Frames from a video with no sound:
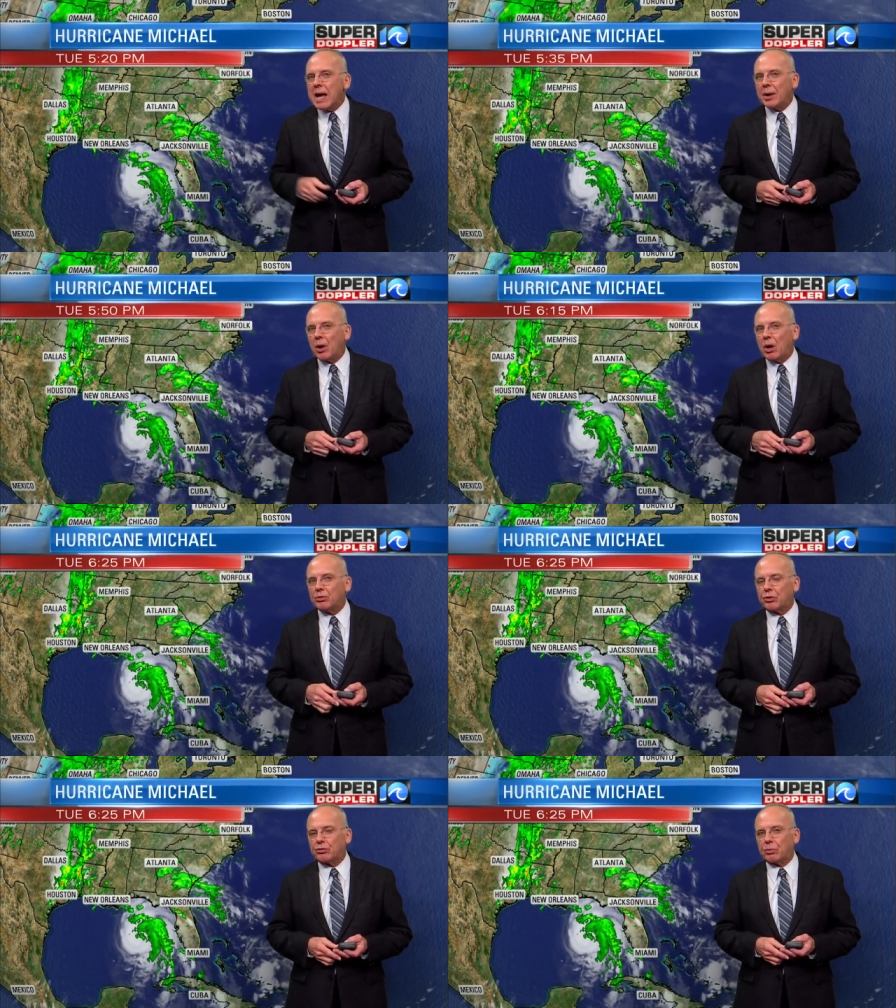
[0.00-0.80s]
and
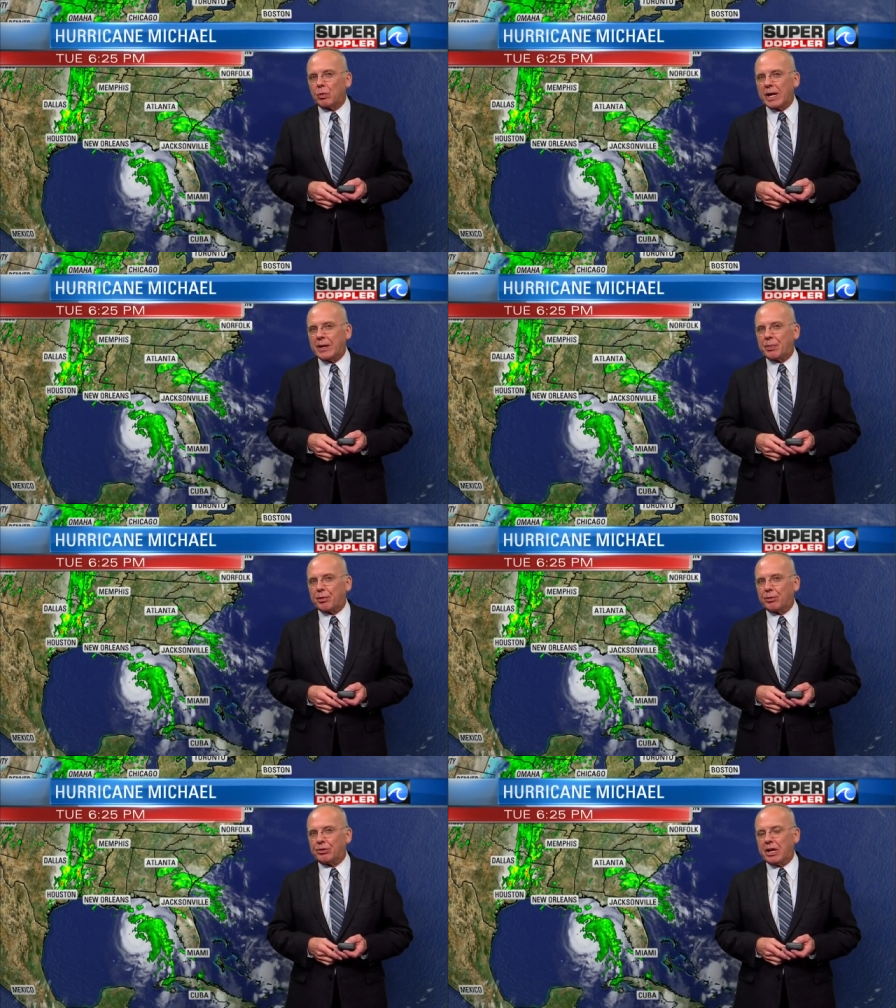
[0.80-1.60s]
also some rain
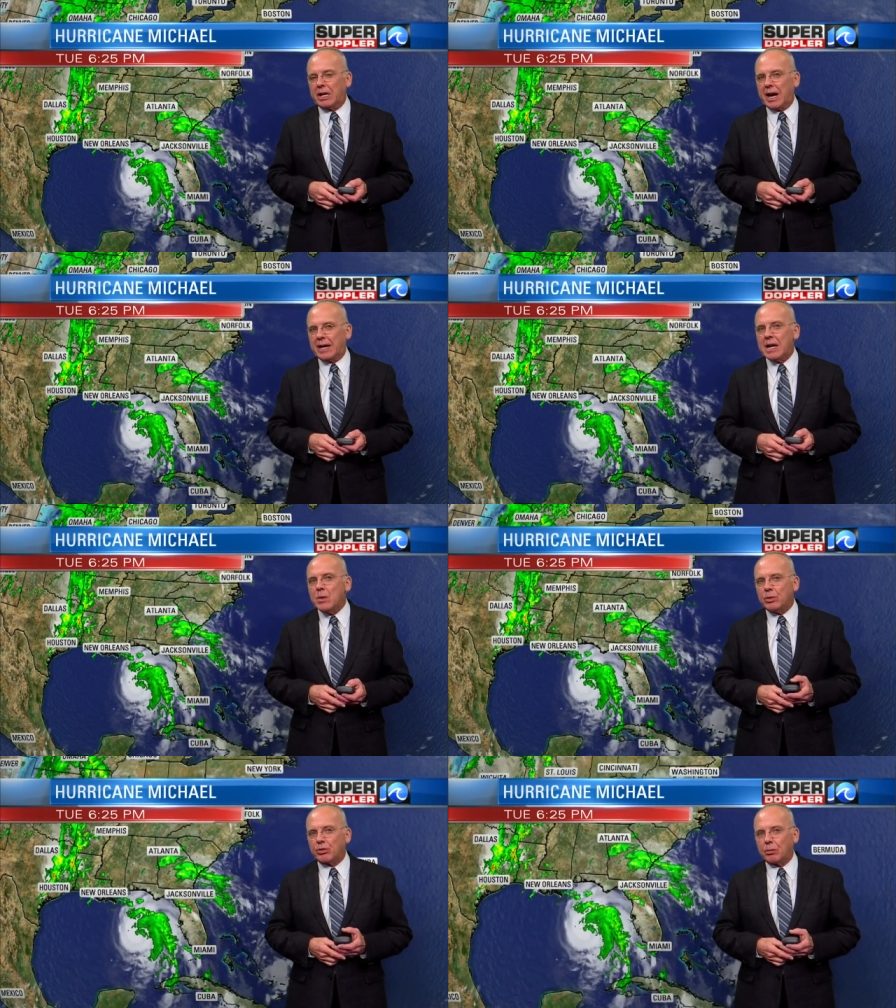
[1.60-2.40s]
Thursday night,
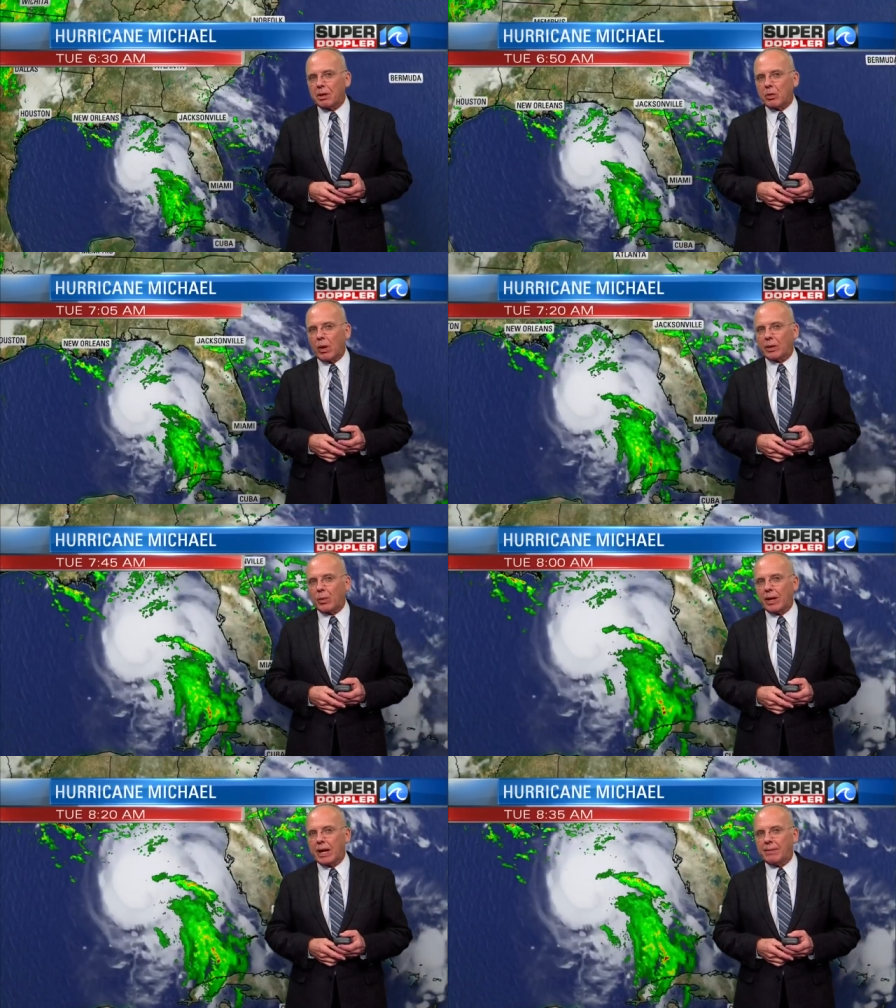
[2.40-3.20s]
which could be quite,
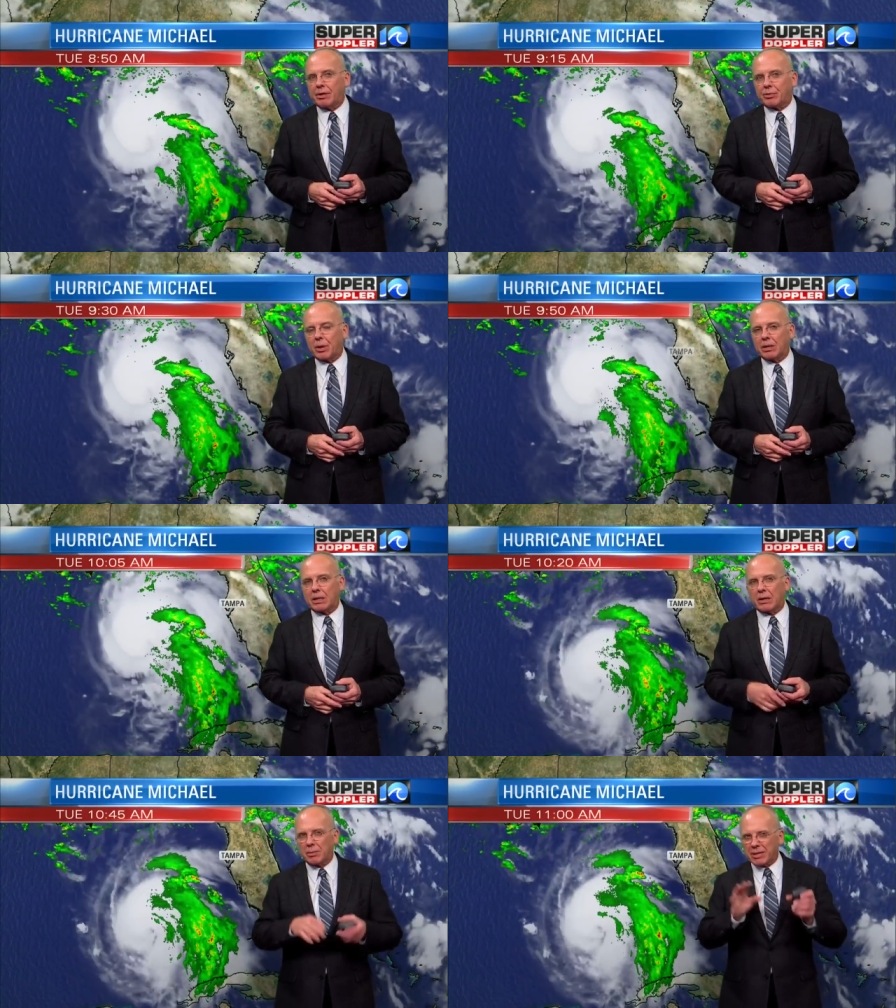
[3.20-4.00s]
quite heavy throughout the area.